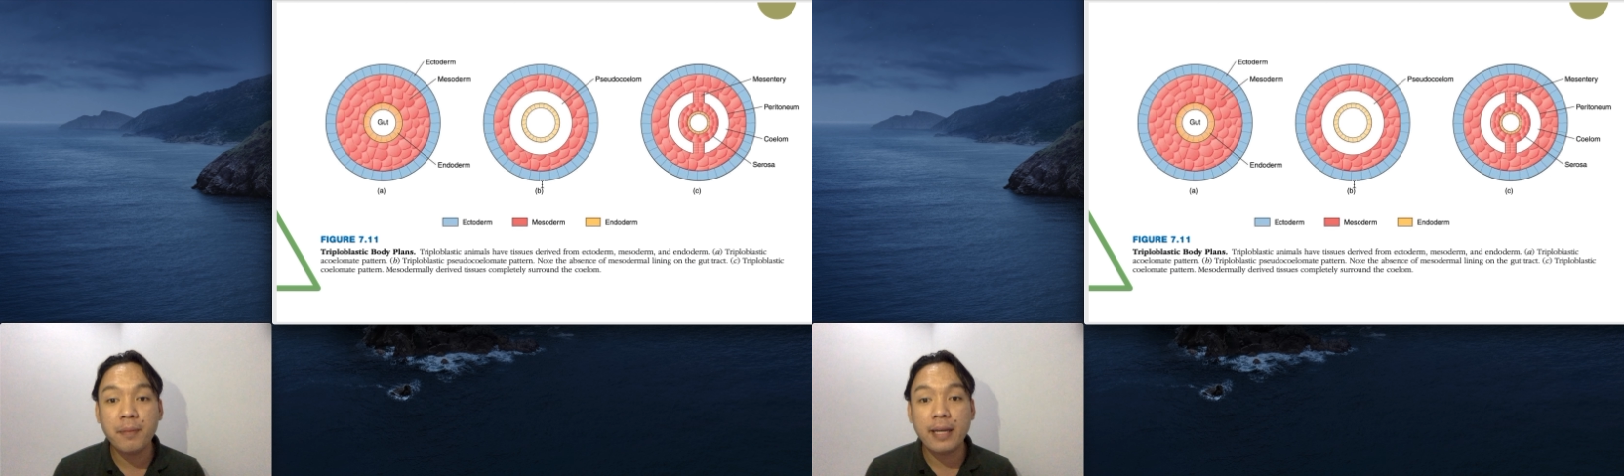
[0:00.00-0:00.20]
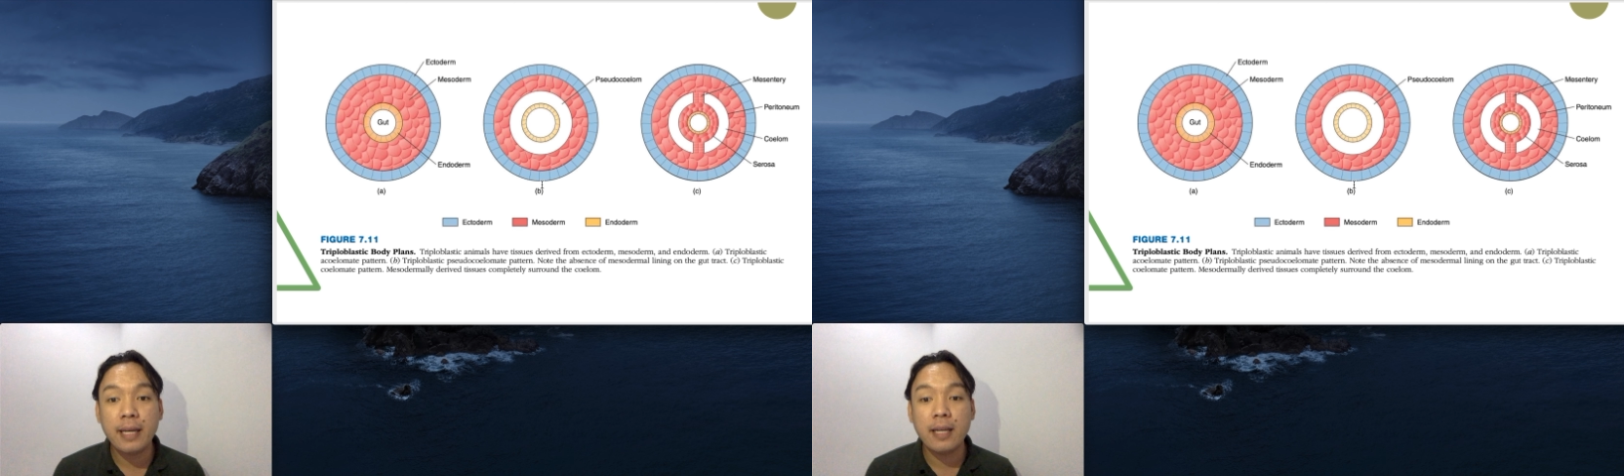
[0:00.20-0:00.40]

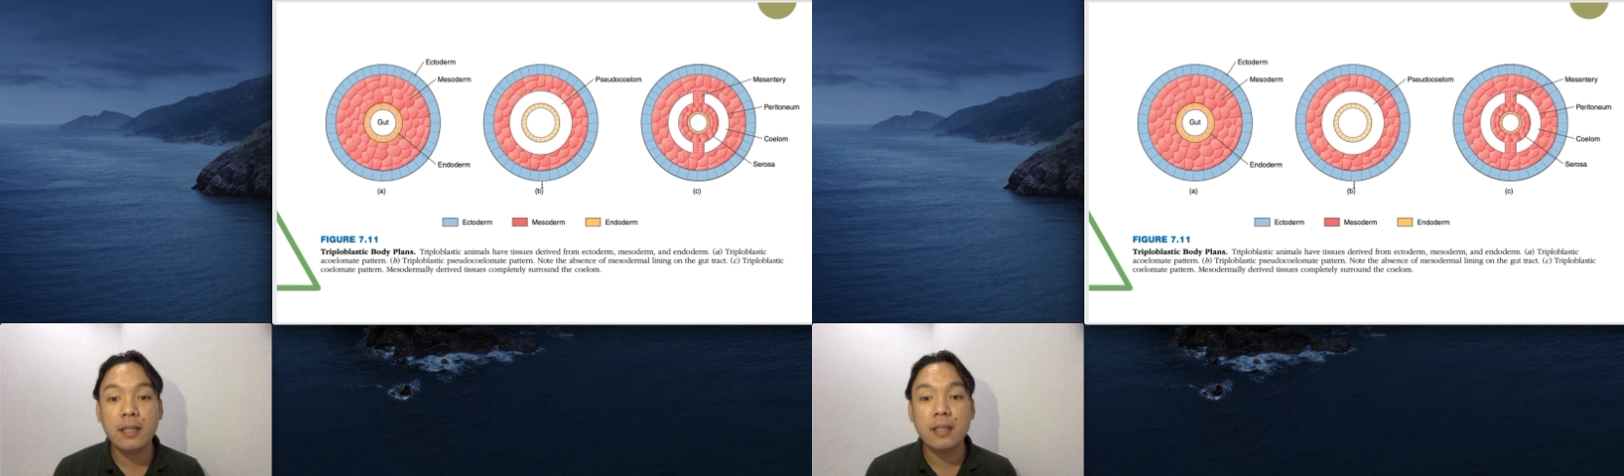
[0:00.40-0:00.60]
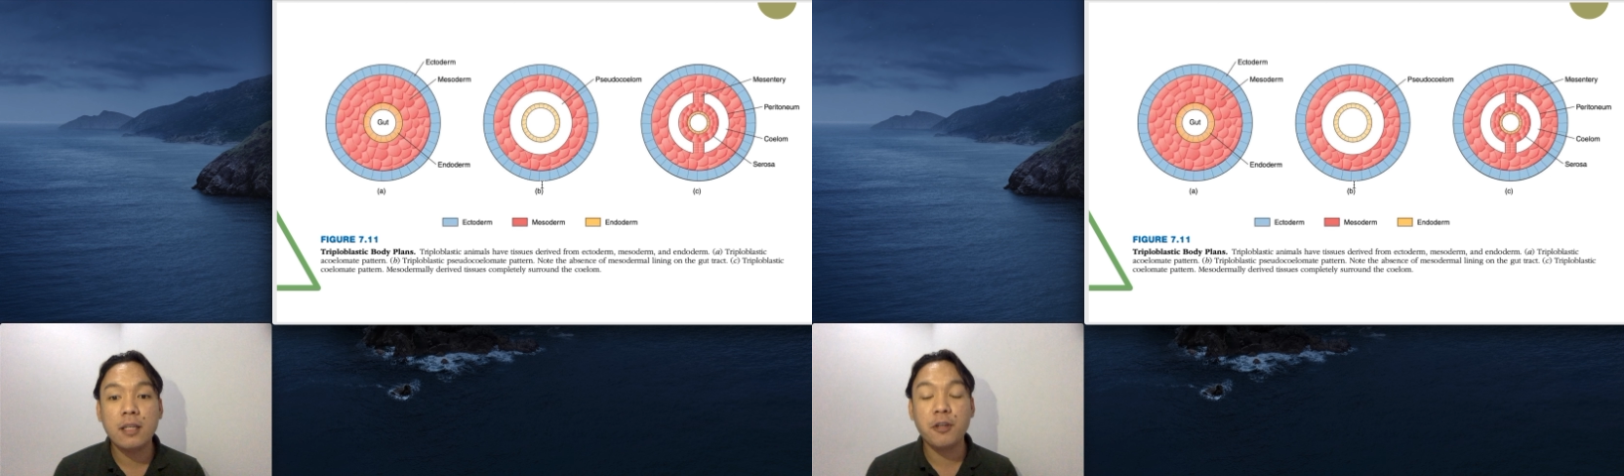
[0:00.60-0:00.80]
and
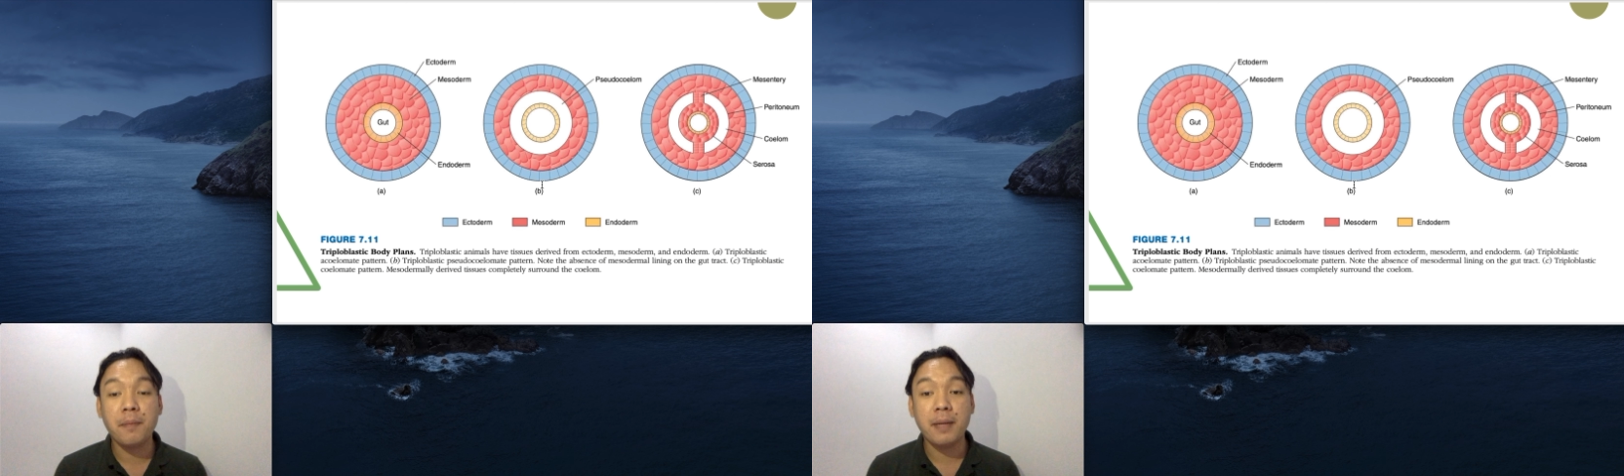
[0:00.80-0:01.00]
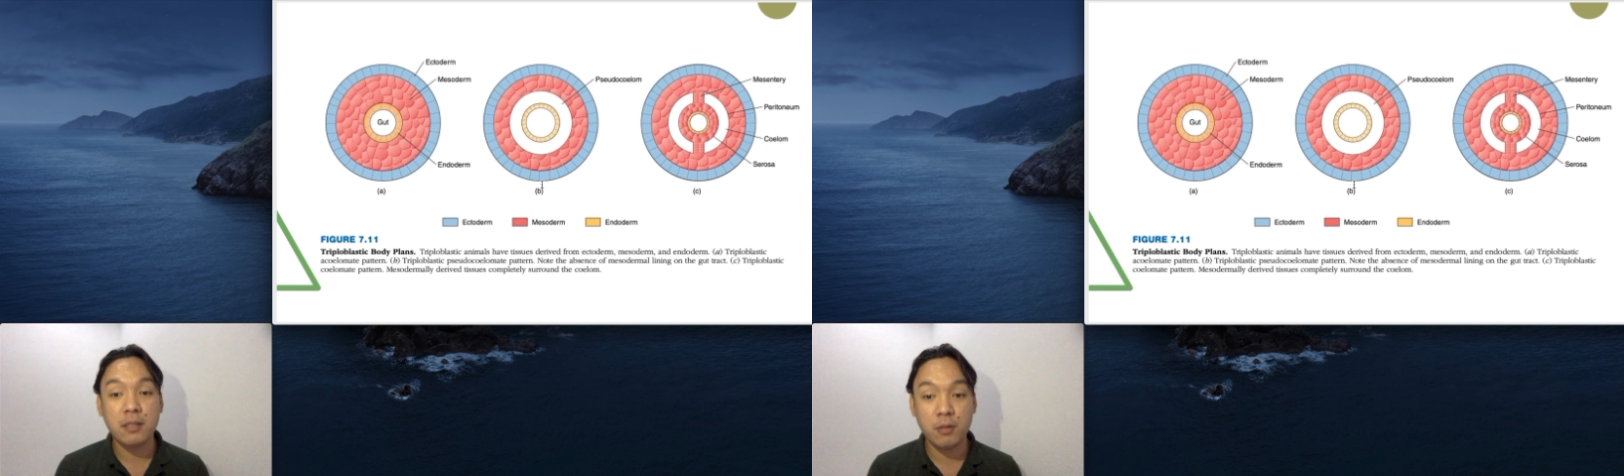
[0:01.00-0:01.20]
your
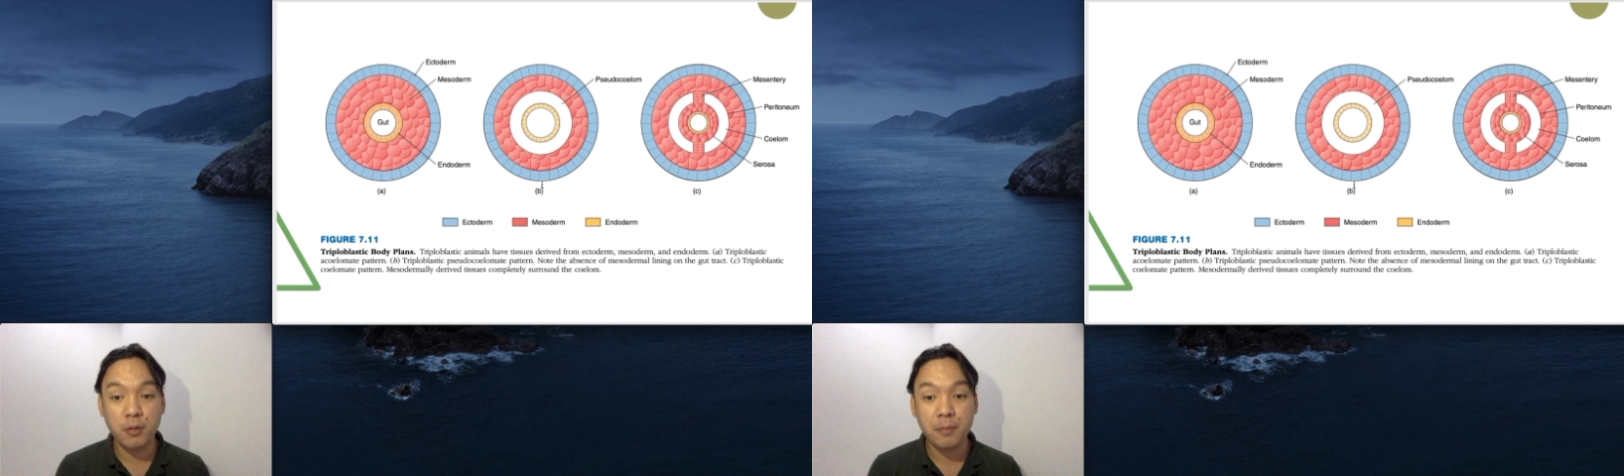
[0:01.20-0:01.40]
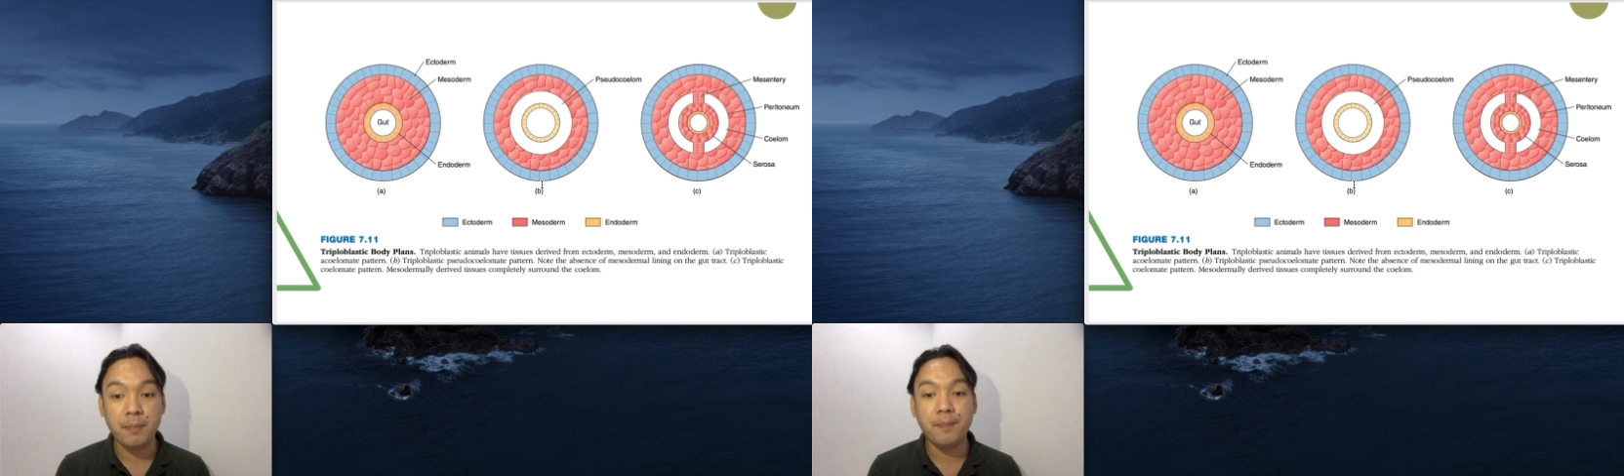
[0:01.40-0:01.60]
mesoderm.